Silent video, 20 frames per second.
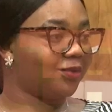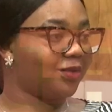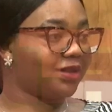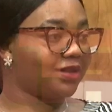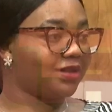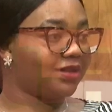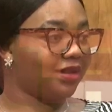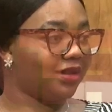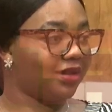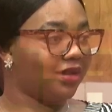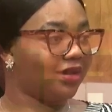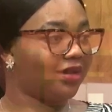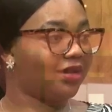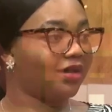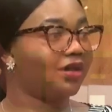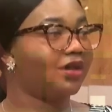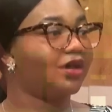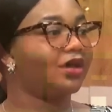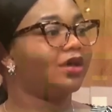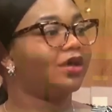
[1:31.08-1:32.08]
always think,
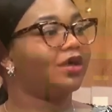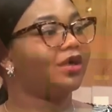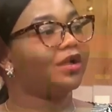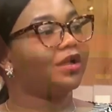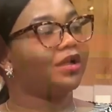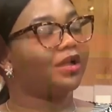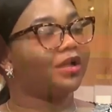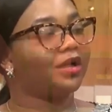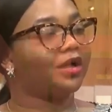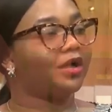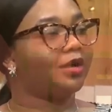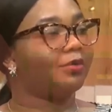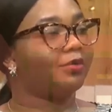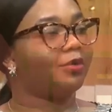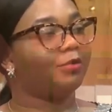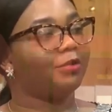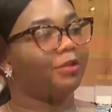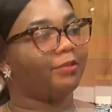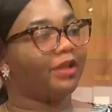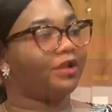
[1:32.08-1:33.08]

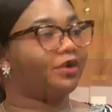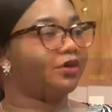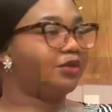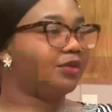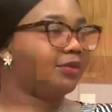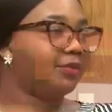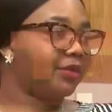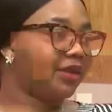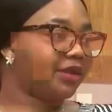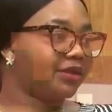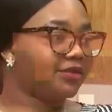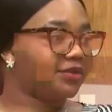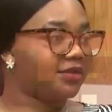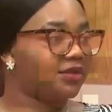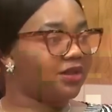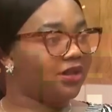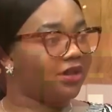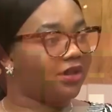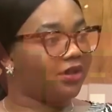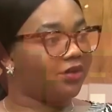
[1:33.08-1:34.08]
mommy might not come back
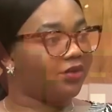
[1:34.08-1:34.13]
today.